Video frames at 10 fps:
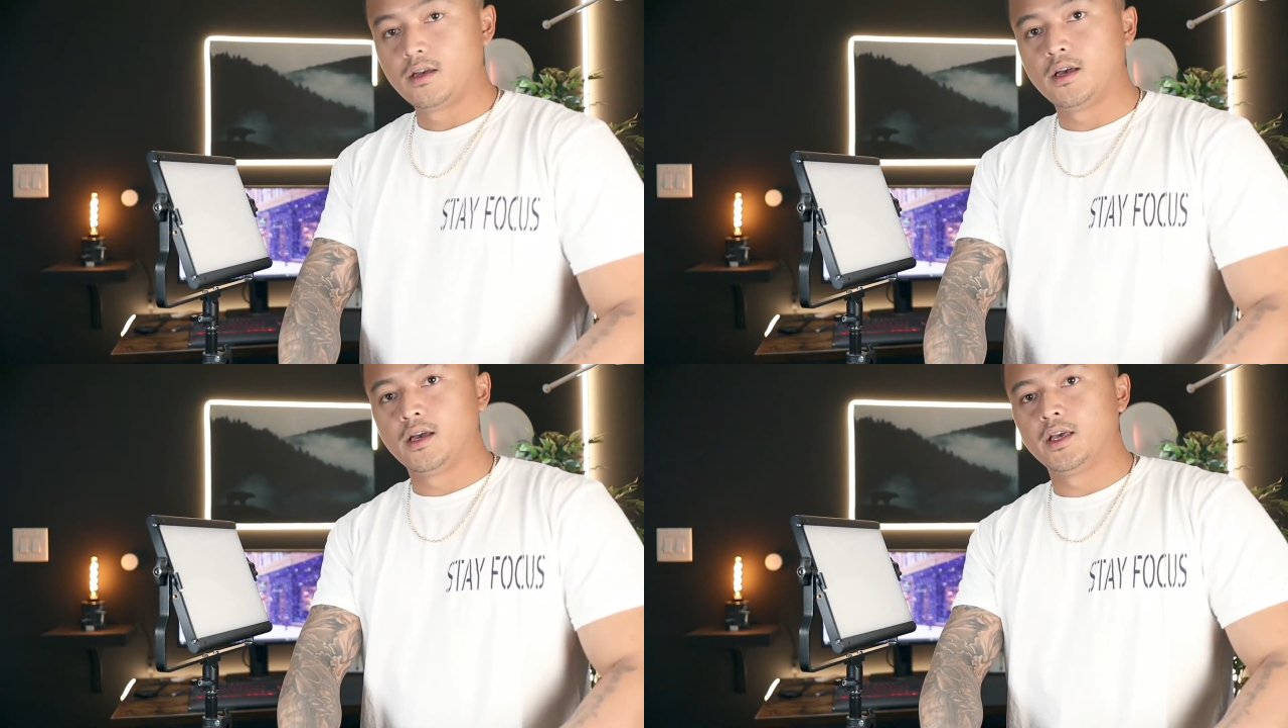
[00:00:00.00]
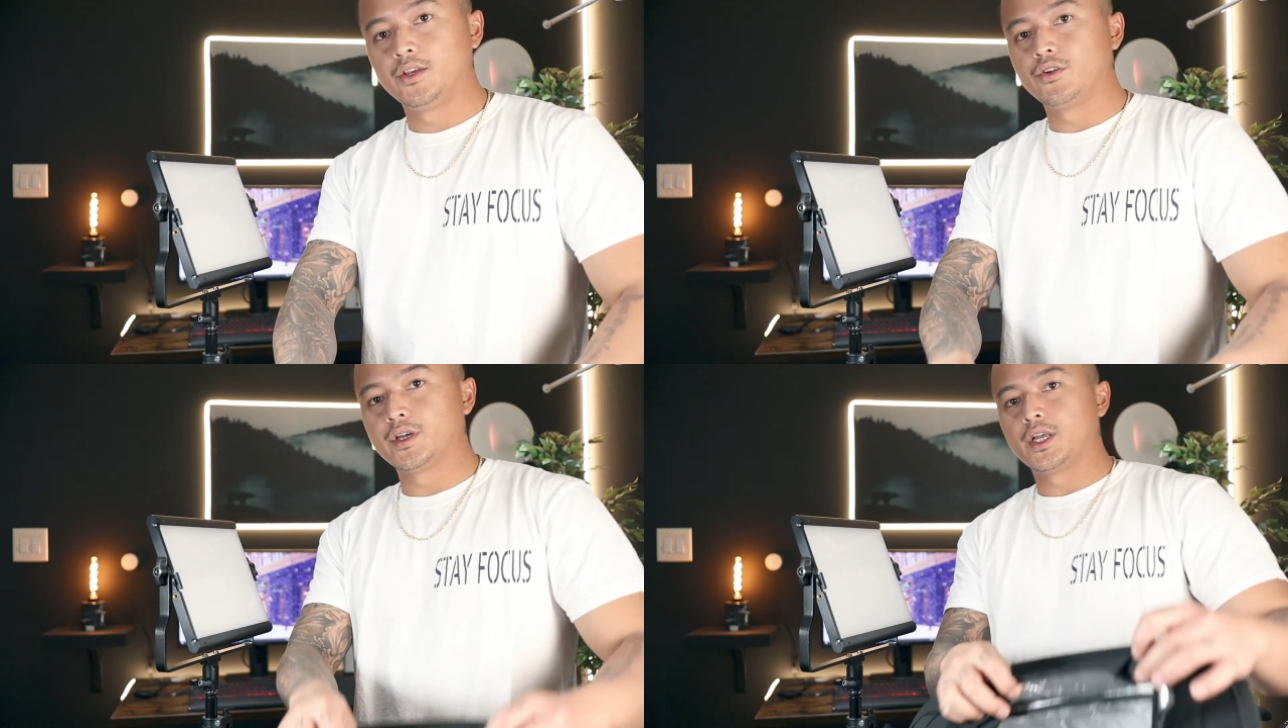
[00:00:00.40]
And
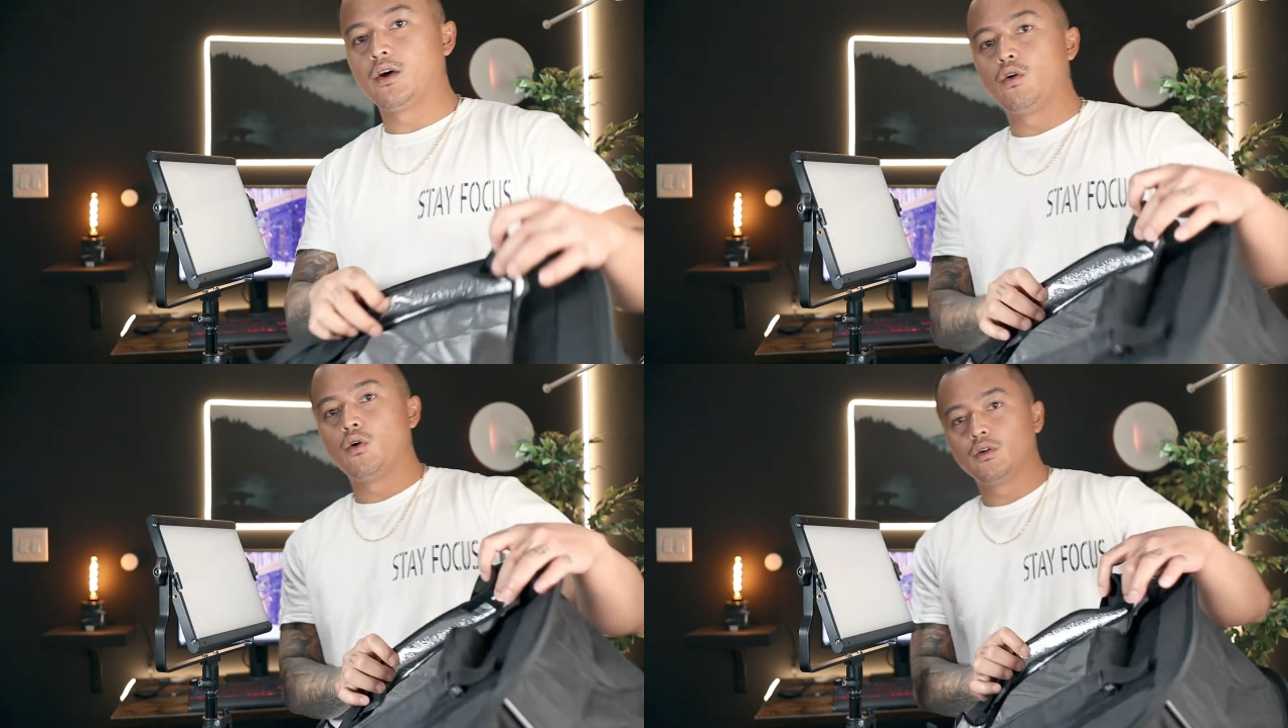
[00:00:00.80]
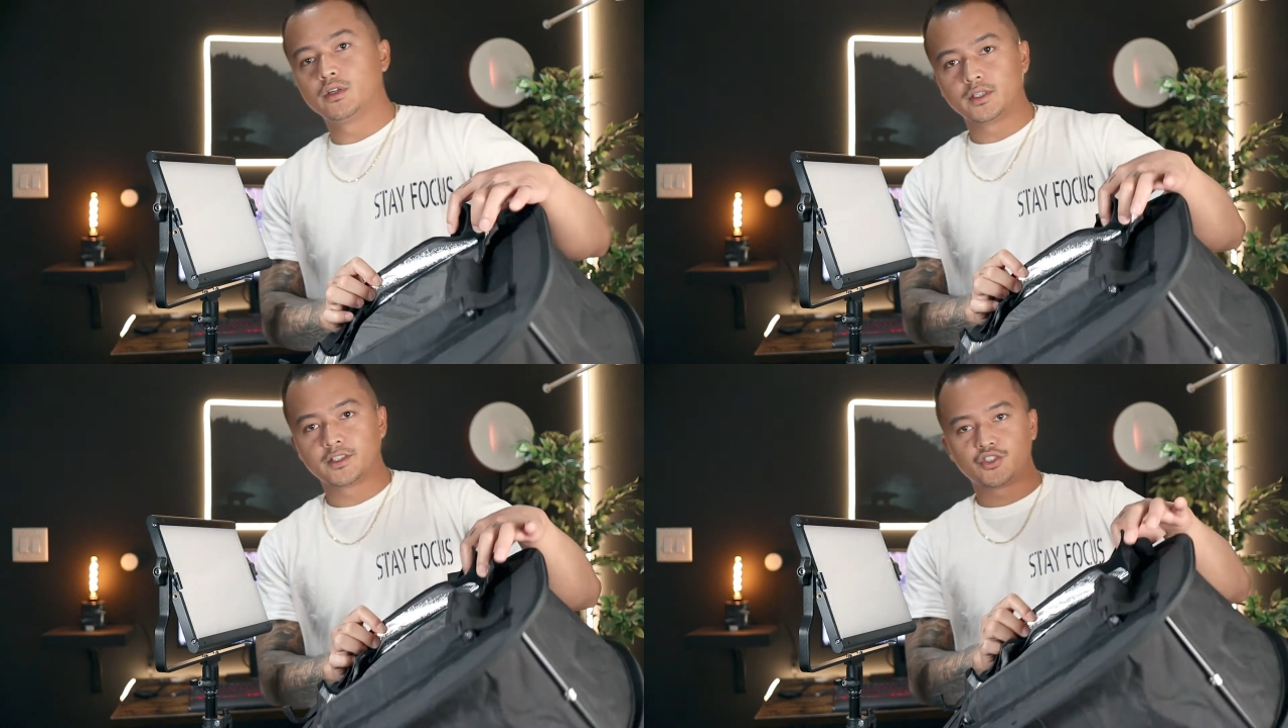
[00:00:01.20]
you're gonna hold
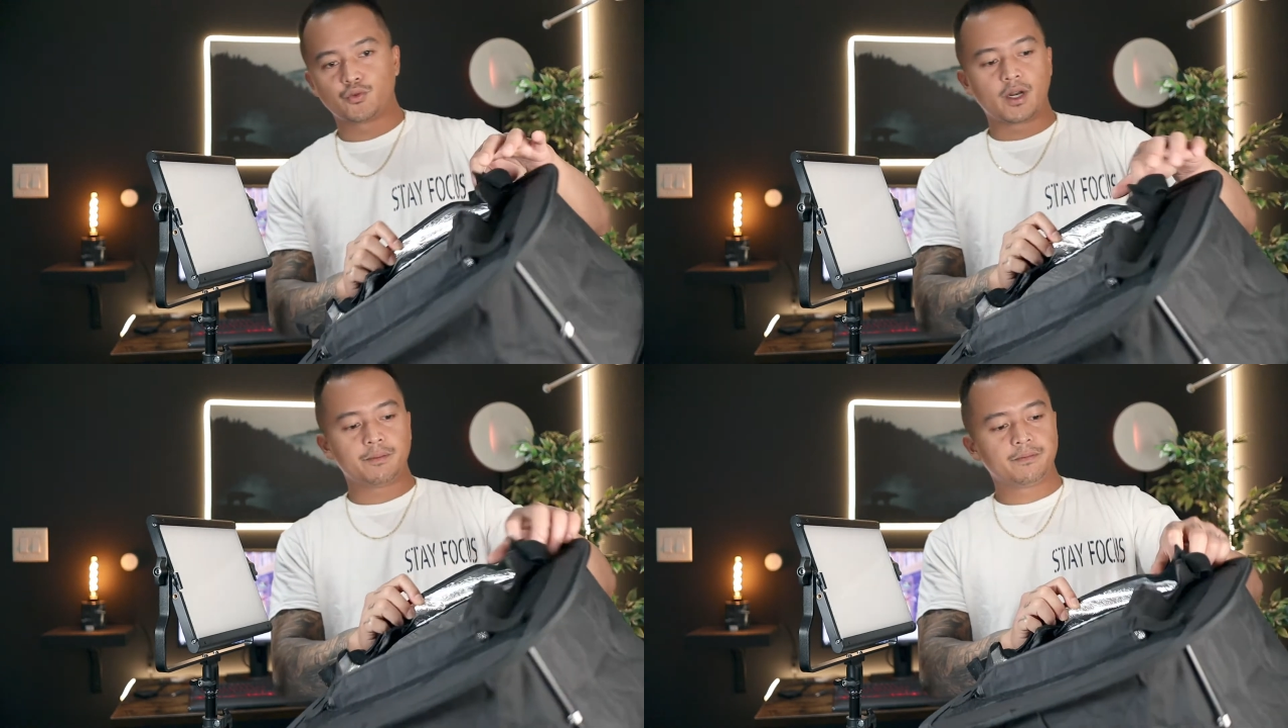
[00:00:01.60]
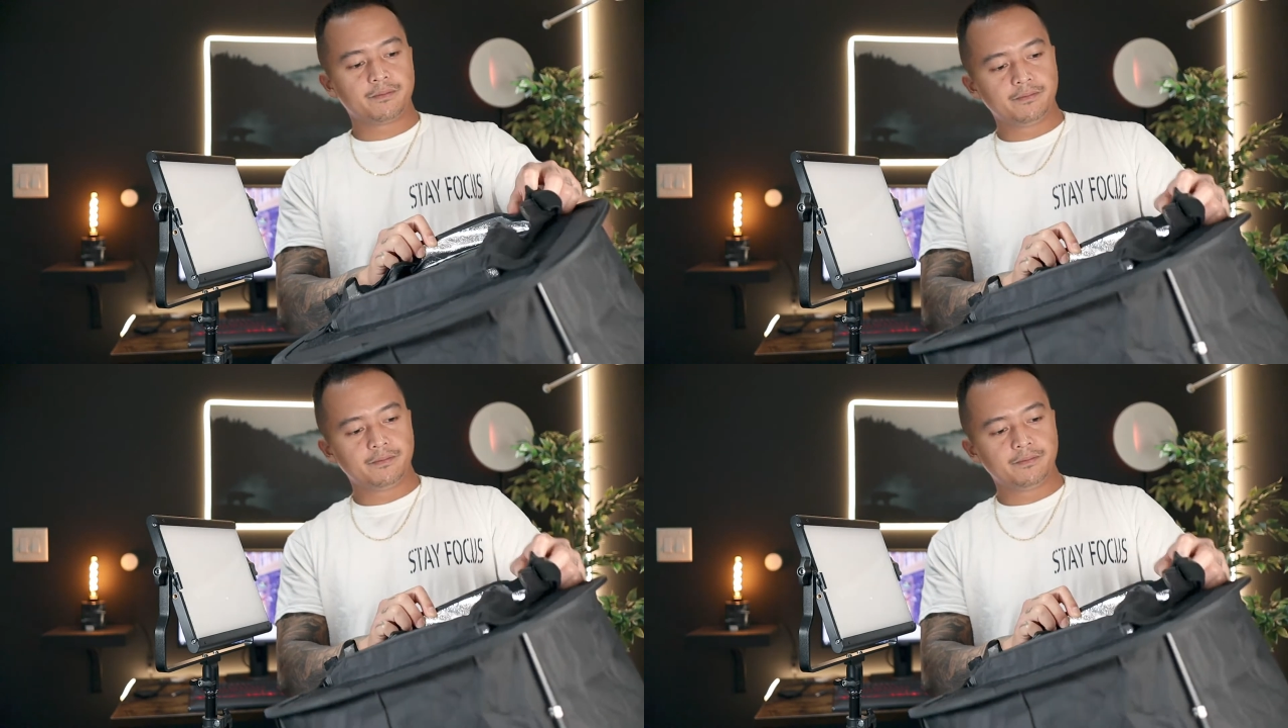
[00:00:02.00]
the strap.